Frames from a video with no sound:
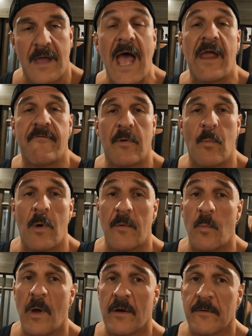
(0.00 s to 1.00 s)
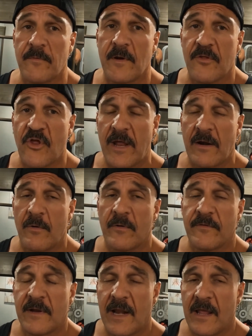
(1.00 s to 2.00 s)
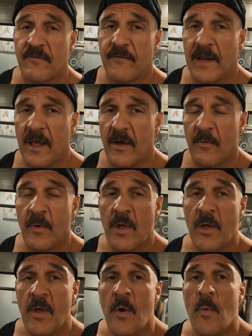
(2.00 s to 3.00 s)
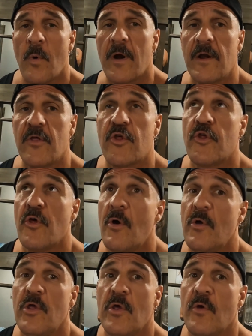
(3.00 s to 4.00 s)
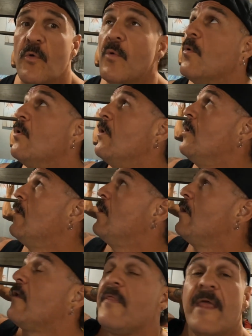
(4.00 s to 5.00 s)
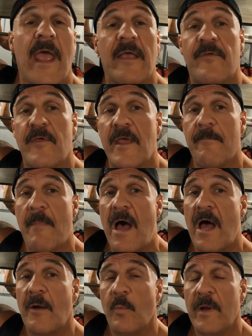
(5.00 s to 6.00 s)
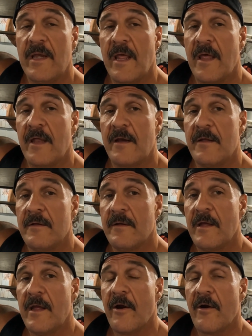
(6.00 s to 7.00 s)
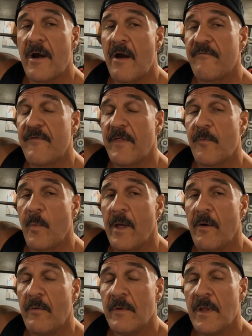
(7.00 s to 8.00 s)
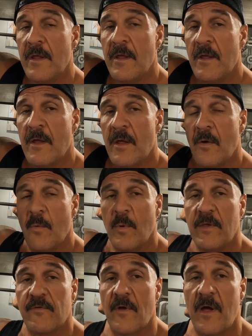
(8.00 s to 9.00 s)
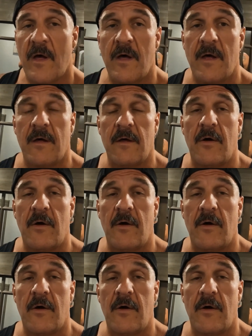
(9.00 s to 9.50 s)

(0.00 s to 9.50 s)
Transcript: Hi everyone, welcome to the channel. In today's video, we're going to show you the AC mod we did here in our fifth wheel. We saw